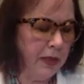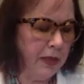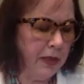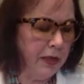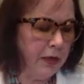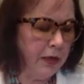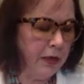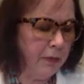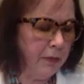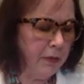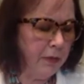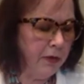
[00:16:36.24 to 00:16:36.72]
And
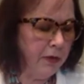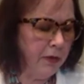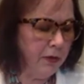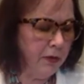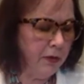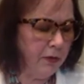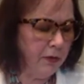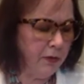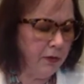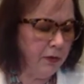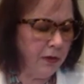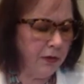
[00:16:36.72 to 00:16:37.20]
helping
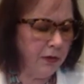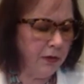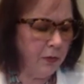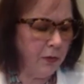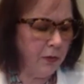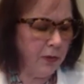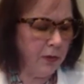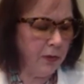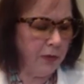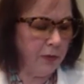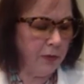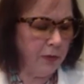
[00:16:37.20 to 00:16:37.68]
her along the
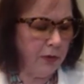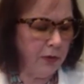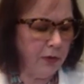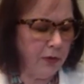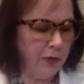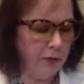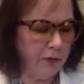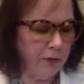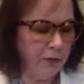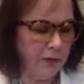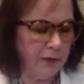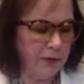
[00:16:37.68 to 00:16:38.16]
way were
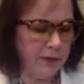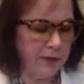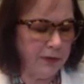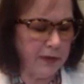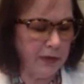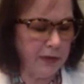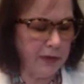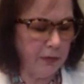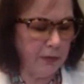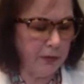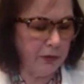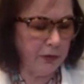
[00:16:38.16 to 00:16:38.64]
her
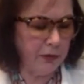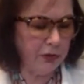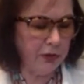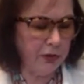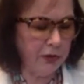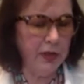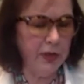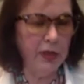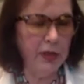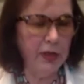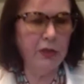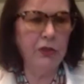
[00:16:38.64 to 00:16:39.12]
friends
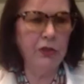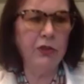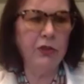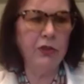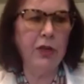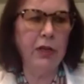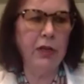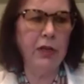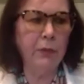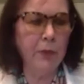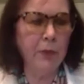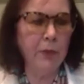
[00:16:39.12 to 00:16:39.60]
Irish,
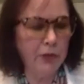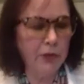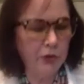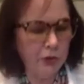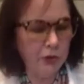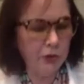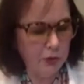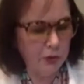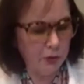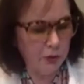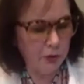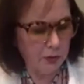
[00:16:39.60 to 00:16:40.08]
John Ray
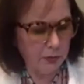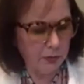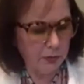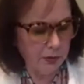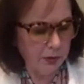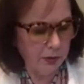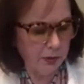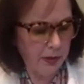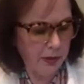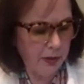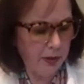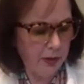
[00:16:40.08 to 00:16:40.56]

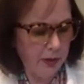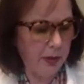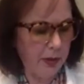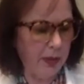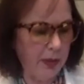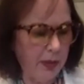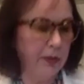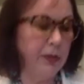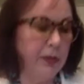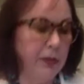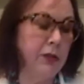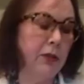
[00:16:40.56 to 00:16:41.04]
Shigog,
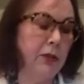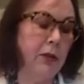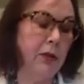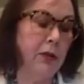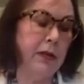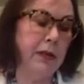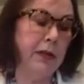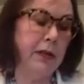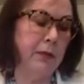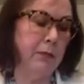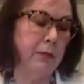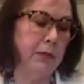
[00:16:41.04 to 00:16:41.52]
and a
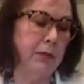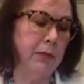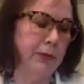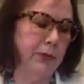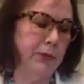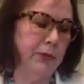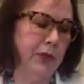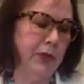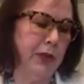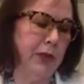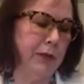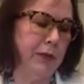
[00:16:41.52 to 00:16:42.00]
talking
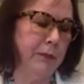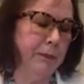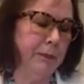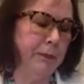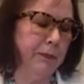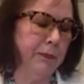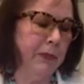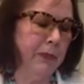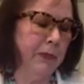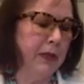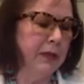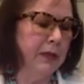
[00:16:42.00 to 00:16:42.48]
blue jay.
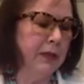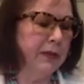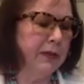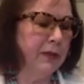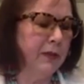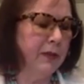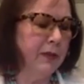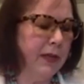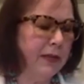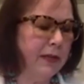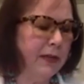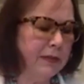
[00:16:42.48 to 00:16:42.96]

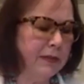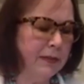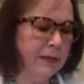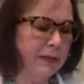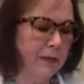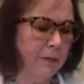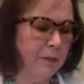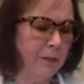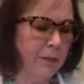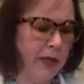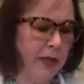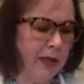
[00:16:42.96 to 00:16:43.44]
So
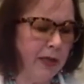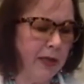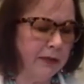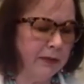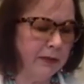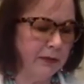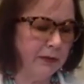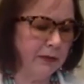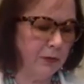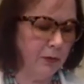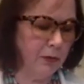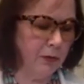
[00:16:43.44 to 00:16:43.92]
that's the
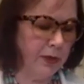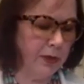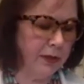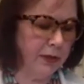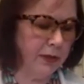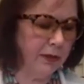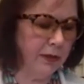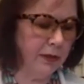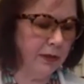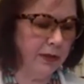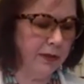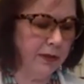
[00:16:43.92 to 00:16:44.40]

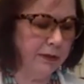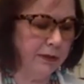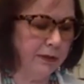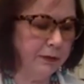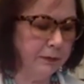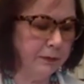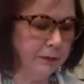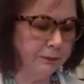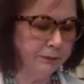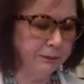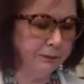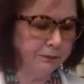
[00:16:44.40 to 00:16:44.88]
backstory to
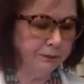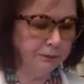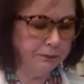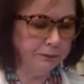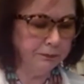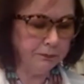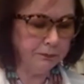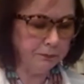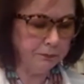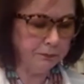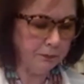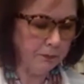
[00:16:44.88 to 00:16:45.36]
this.
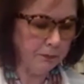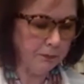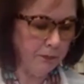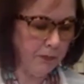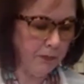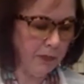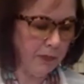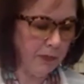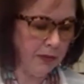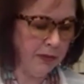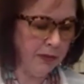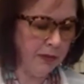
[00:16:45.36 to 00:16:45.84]

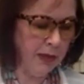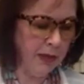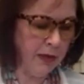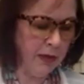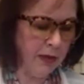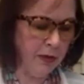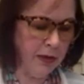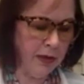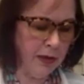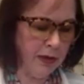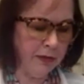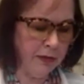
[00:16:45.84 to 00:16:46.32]

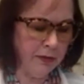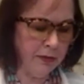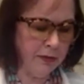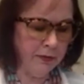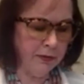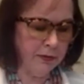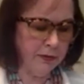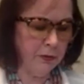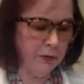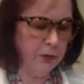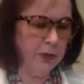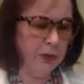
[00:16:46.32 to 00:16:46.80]
Now, at
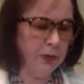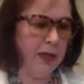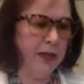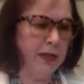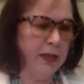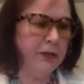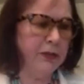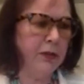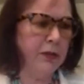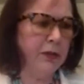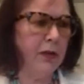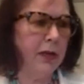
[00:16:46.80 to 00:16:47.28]
the school
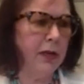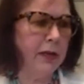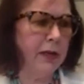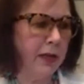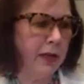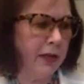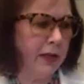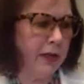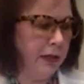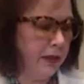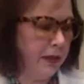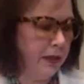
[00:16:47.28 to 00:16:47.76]
I taught
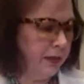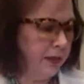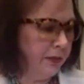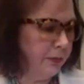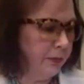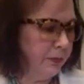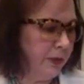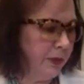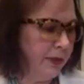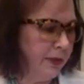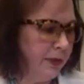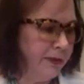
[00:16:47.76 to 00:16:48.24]
at,
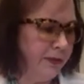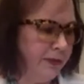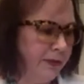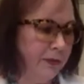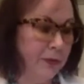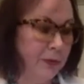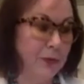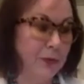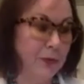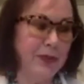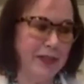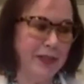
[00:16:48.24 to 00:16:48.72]
as well as the
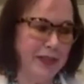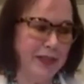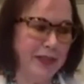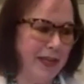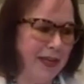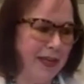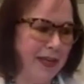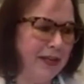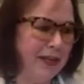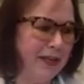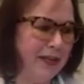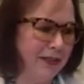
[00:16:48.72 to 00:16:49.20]
school
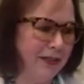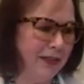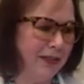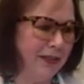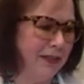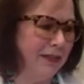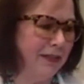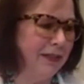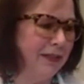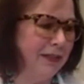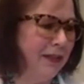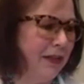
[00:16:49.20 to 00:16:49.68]
Caddy
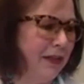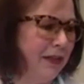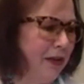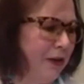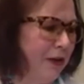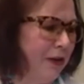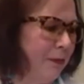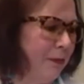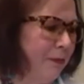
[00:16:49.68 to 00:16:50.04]
attends,